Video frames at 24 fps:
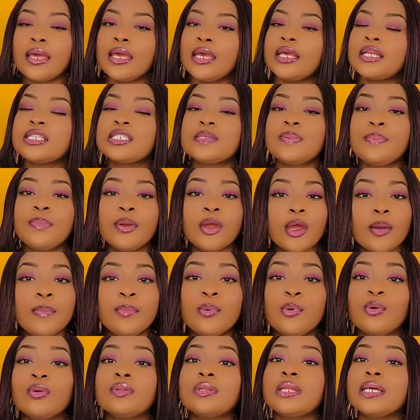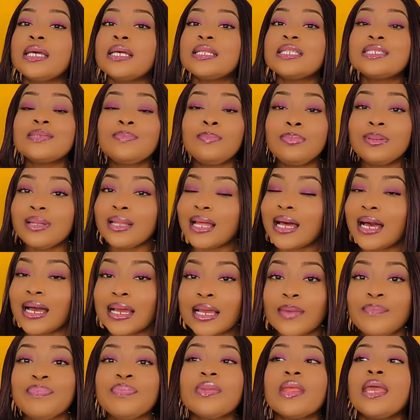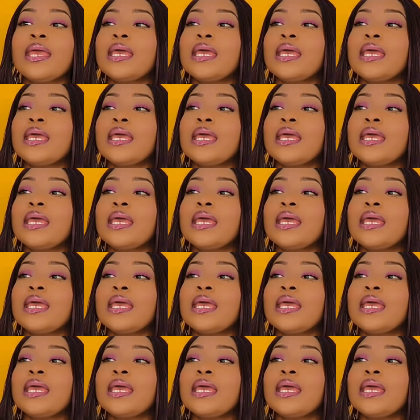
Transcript: it's purple, it's black,